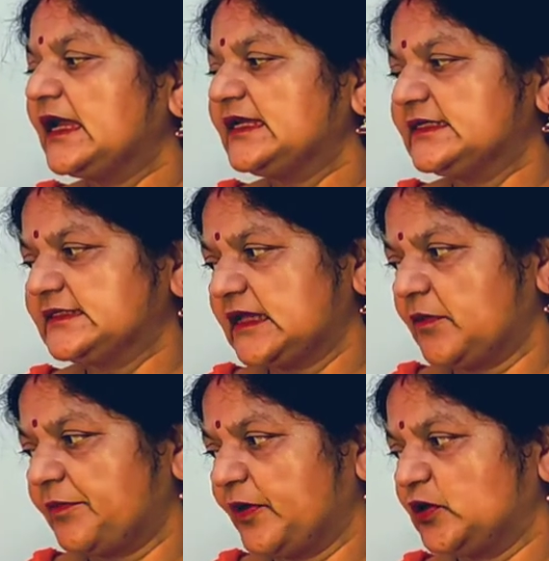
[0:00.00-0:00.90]
I
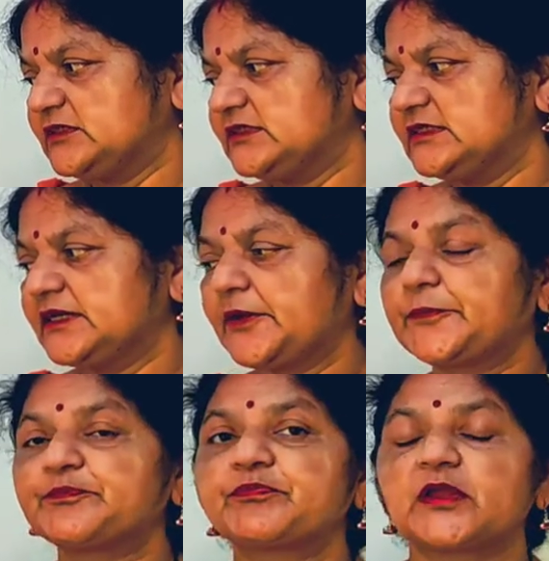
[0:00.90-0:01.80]
is the poet.
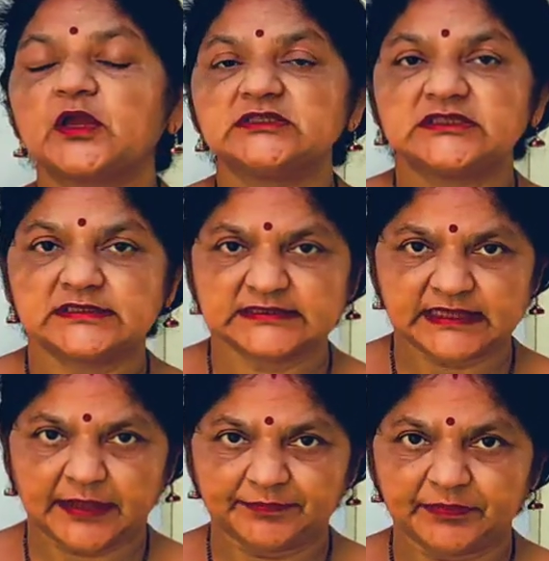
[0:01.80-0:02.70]
Poet
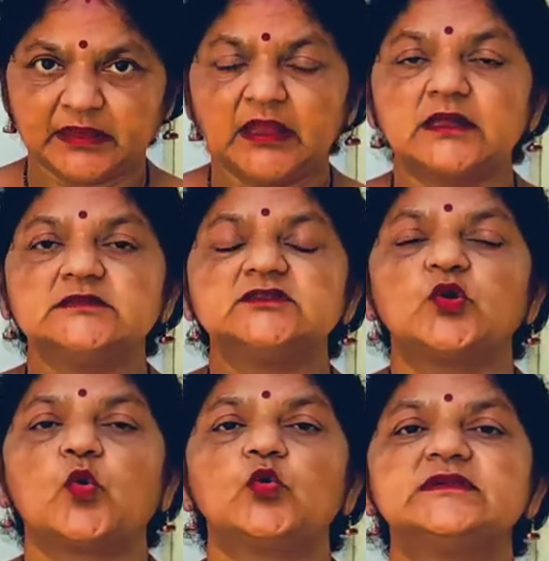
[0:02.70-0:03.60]
is telling
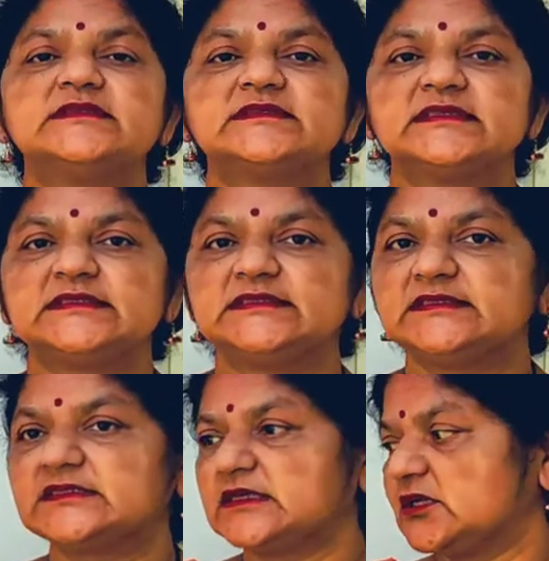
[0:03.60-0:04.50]
all the
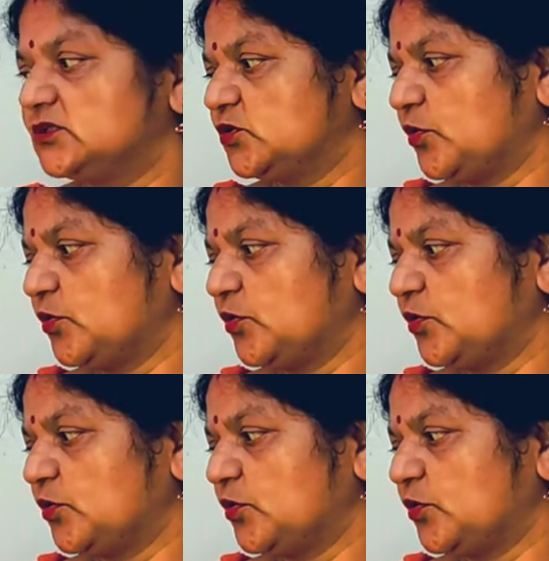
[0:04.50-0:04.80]
readers,